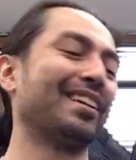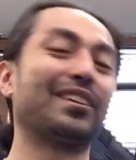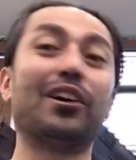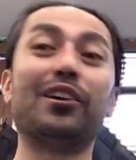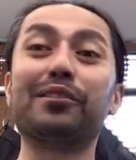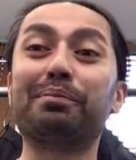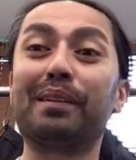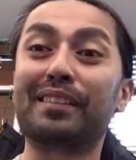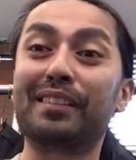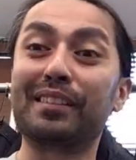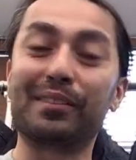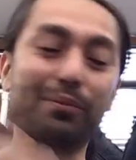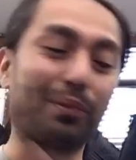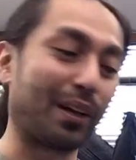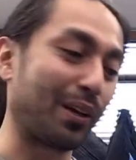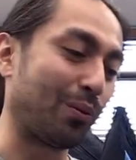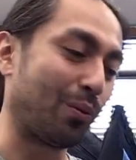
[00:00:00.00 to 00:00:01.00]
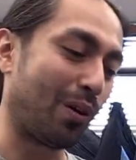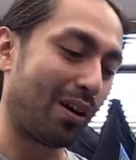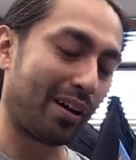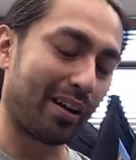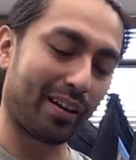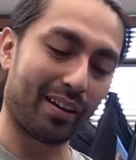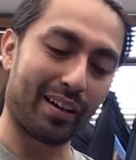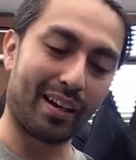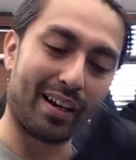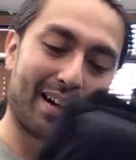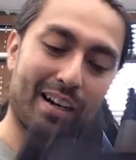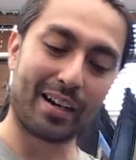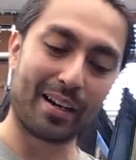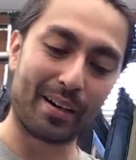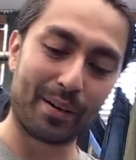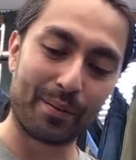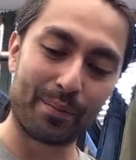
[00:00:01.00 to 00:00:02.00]
Ghostbusters, what do you want?
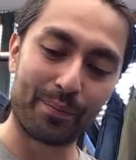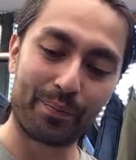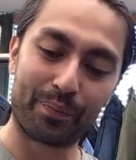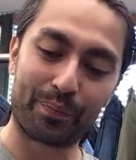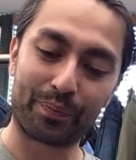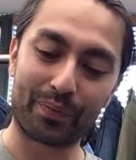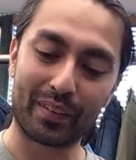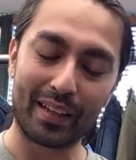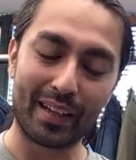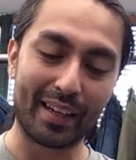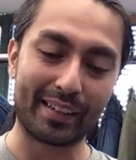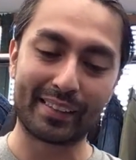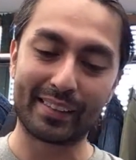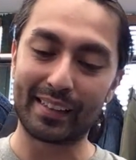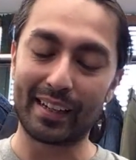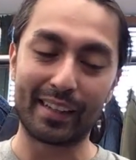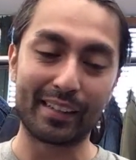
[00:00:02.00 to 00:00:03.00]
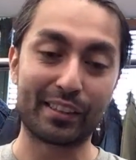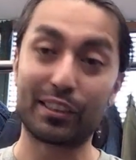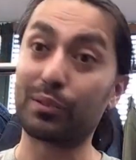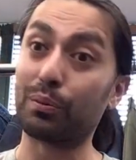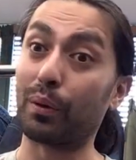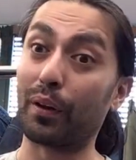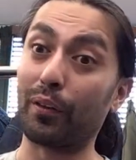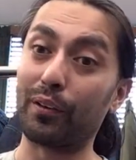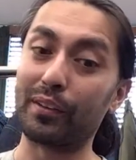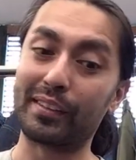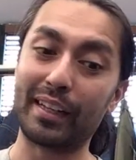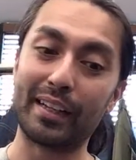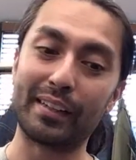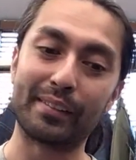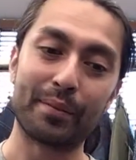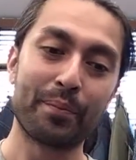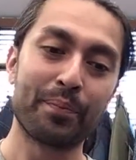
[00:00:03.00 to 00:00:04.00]
Um, it's, uh, it's just one of those
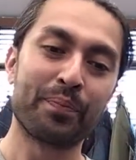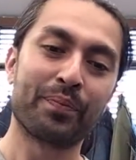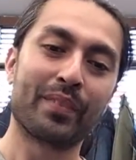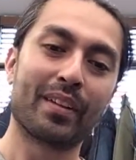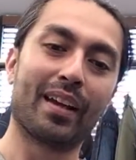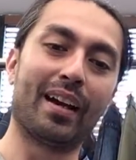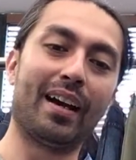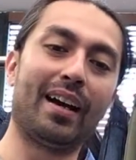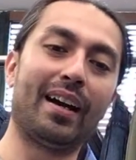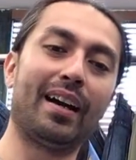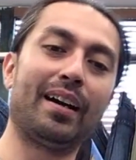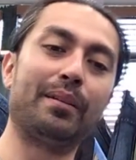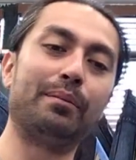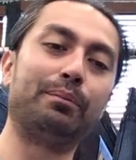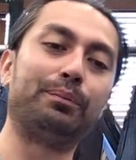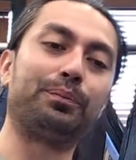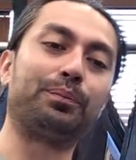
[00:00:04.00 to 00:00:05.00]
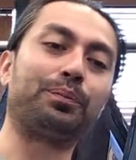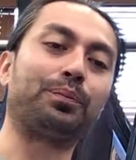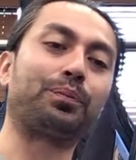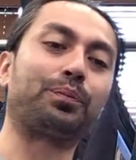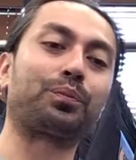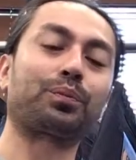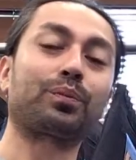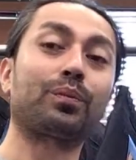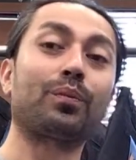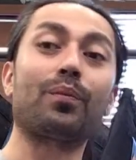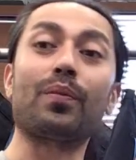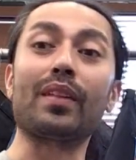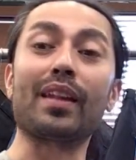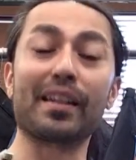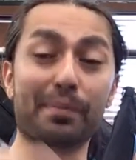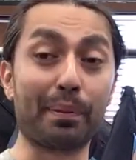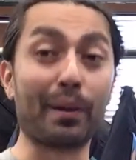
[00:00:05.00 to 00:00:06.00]
days. Um,
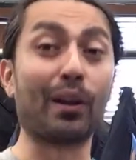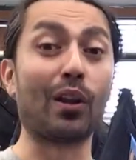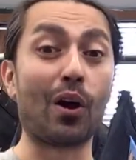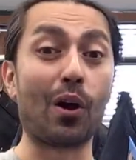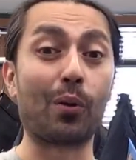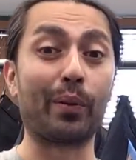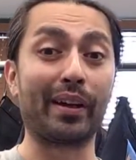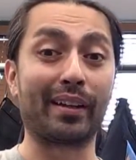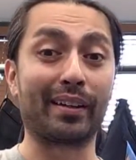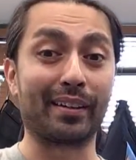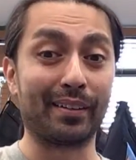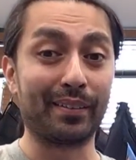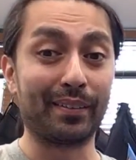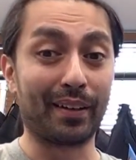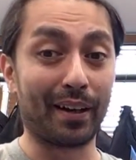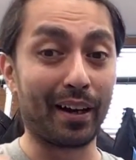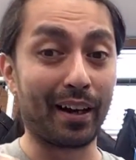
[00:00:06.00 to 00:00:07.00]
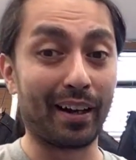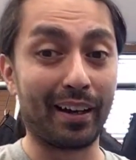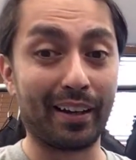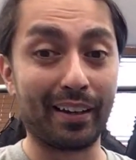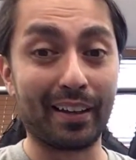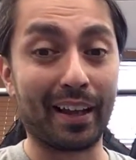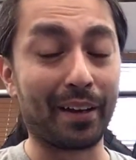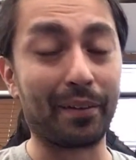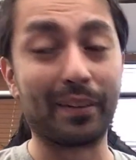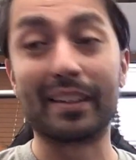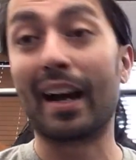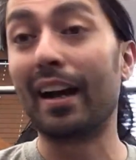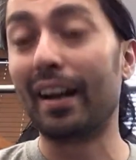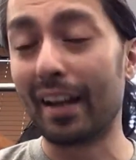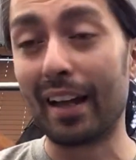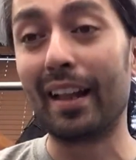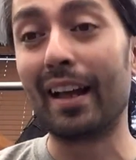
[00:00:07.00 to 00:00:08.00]
it's been a long week. Uh, anyways,
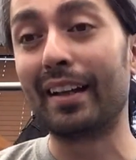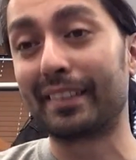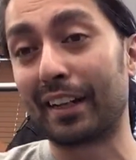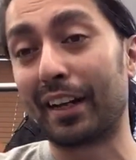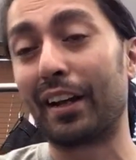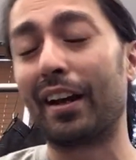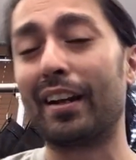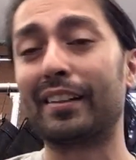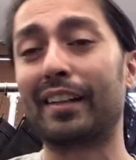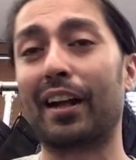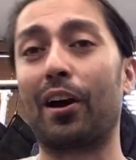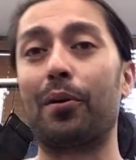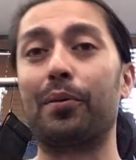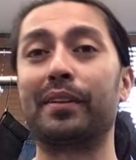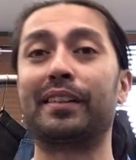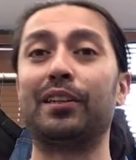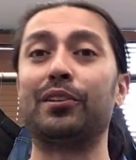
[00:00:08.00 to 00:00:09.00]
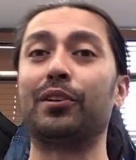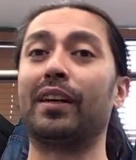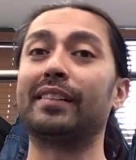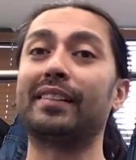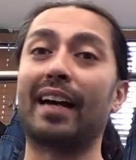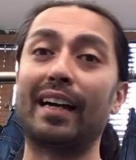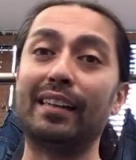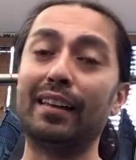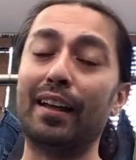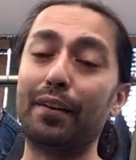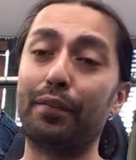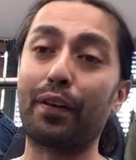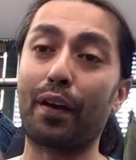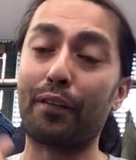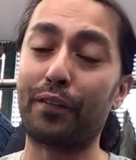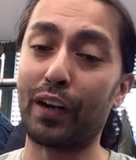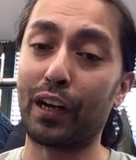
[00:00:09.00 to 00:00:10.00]
I, as I as I always tell you guys, I love
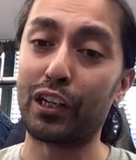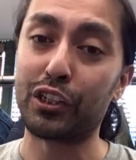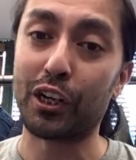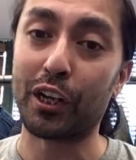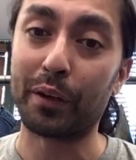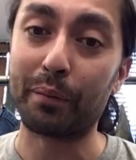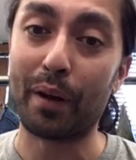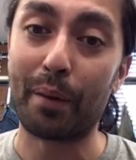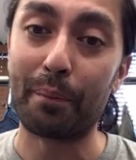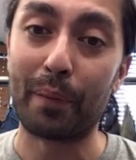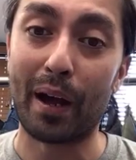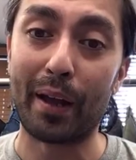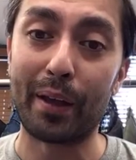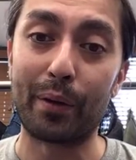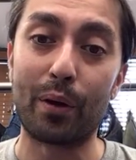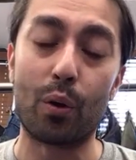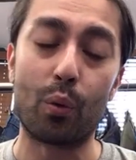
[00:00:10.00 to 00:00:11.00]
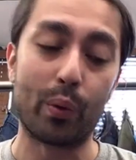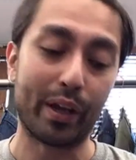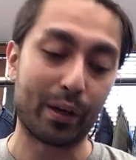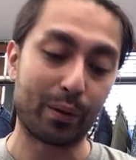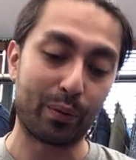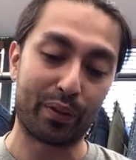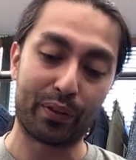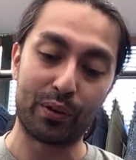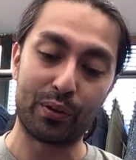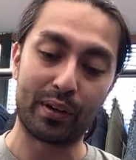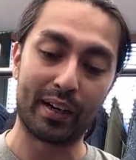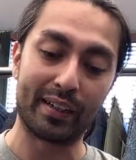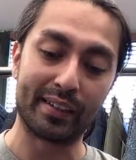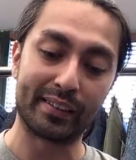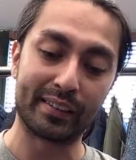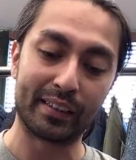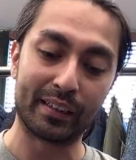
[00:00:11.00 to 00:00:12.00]
finishing my week with you
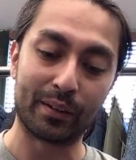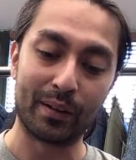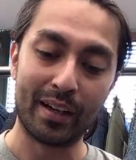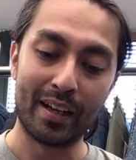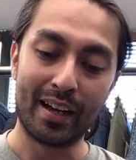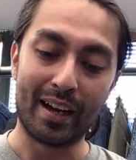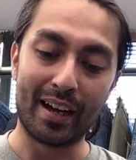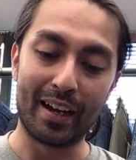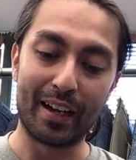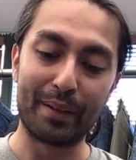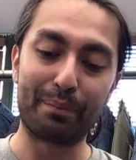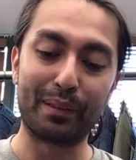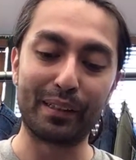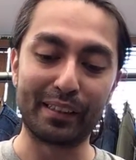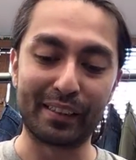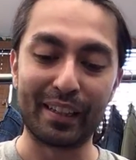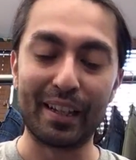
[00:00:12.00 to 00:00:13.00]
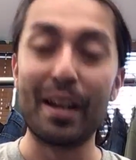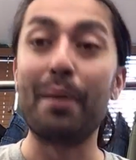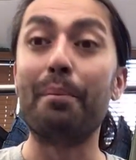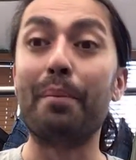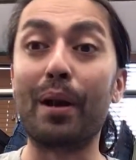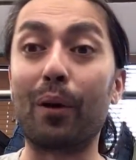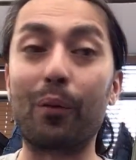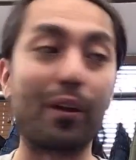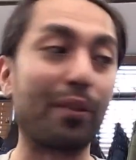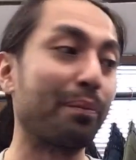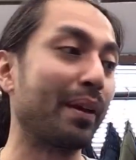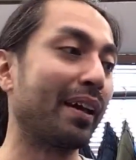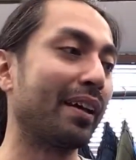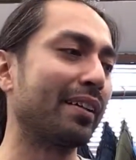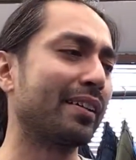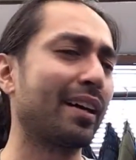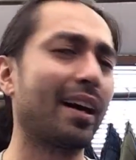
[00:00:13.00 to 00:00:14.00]
guys. So uh, please bear with me
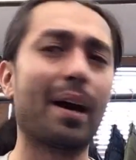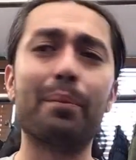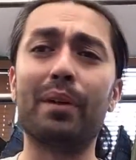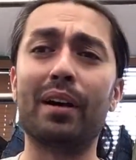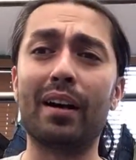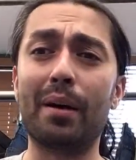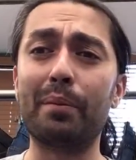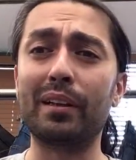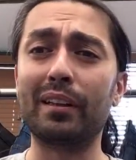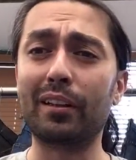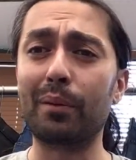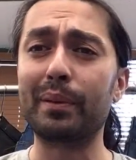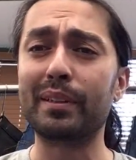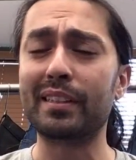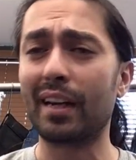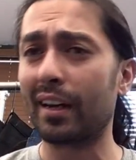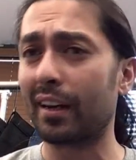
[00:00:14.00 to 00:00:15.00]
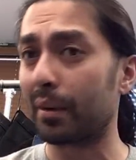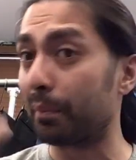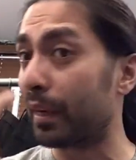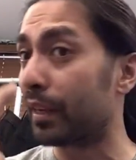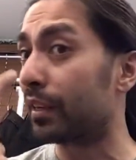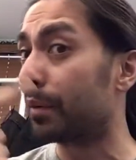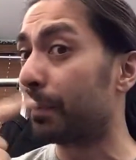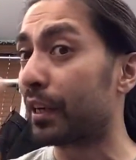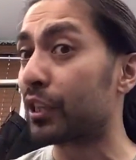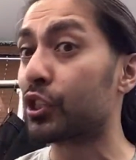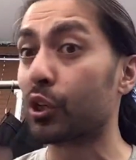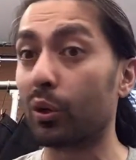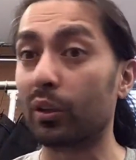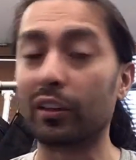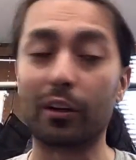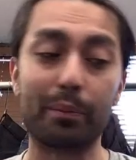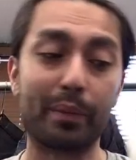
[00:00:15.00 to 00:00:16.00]
as I'm a, I'm a little bit tired. It might, it might
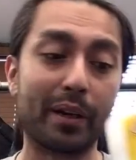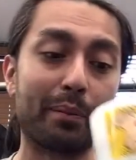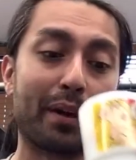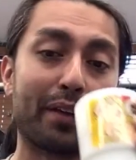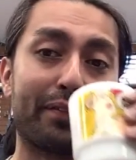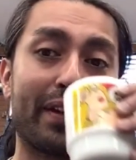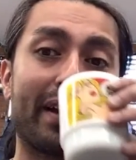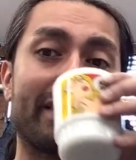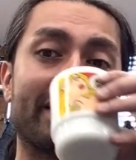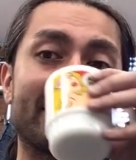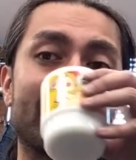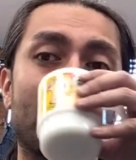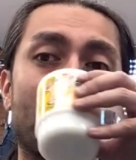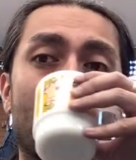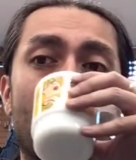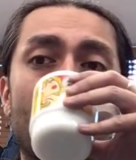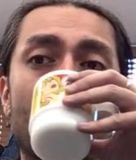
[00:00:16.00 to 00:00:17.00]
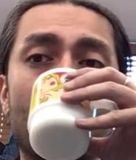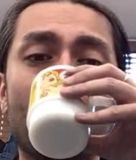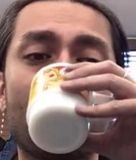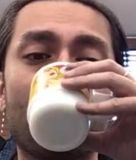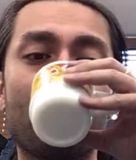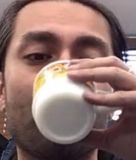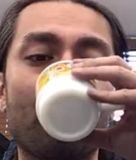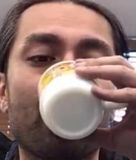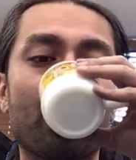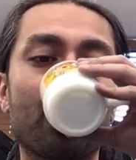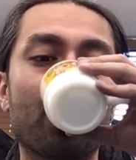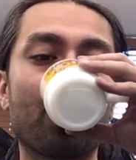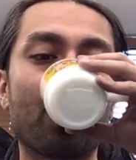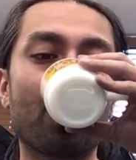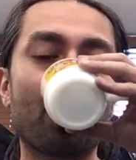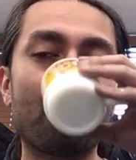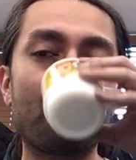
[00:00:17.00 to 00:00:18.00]
show a little bit in my face, so.
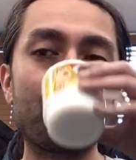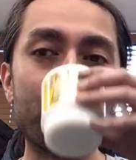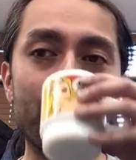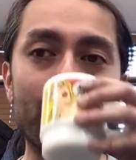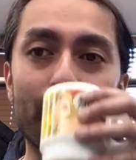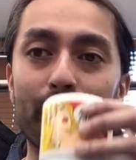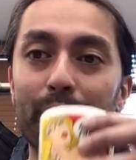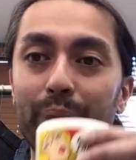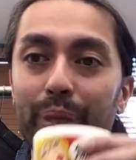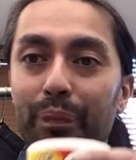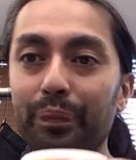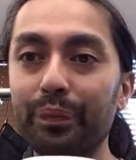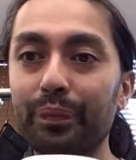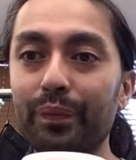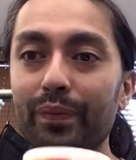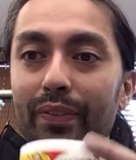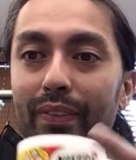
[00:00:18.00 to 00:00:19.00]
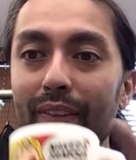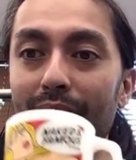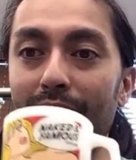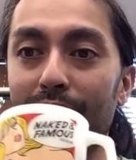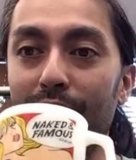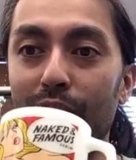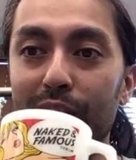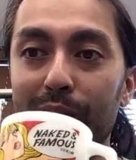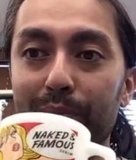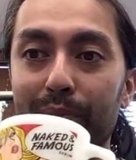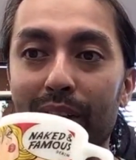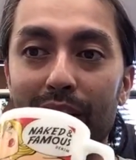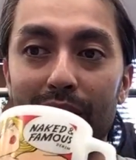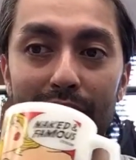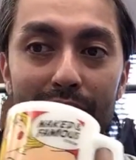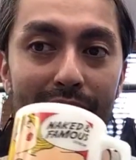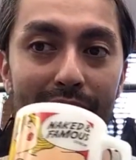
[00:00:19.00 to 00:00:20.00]
Mm. Both
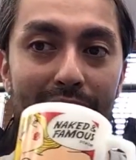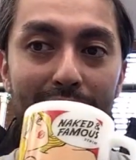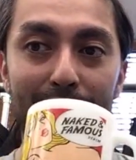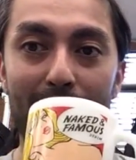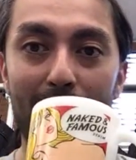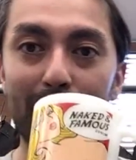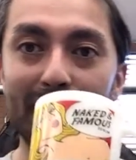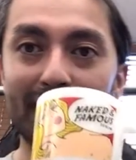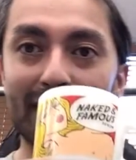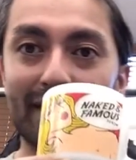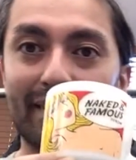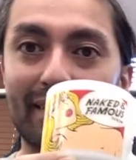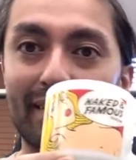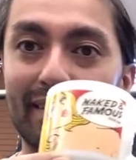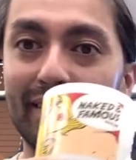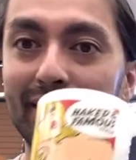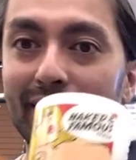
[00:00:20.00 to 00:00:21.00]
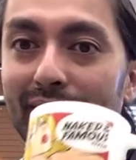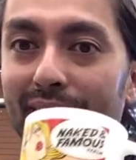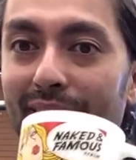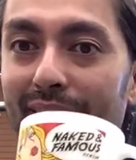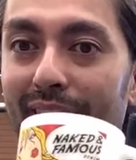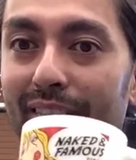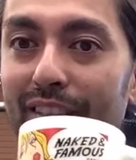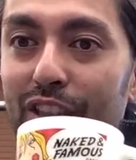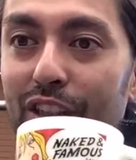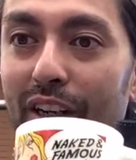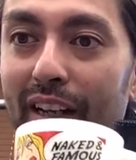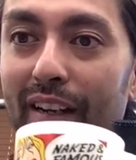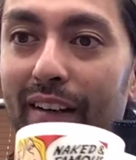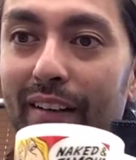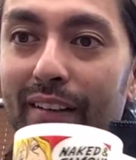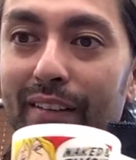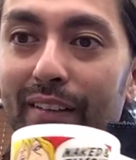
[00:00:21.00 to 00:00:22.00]
uh, Naked and Famous.
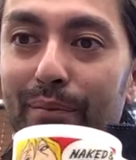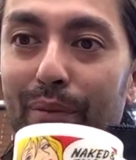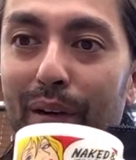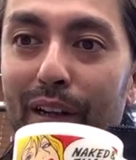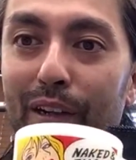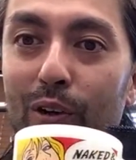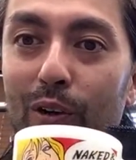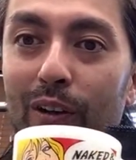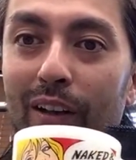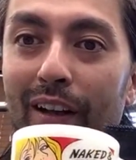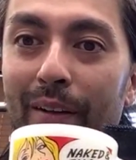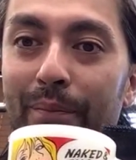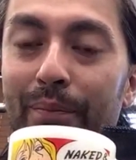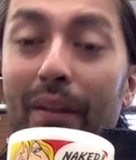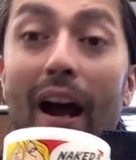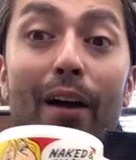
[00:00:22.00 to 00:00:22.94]
Janine. Pretty cool, huh?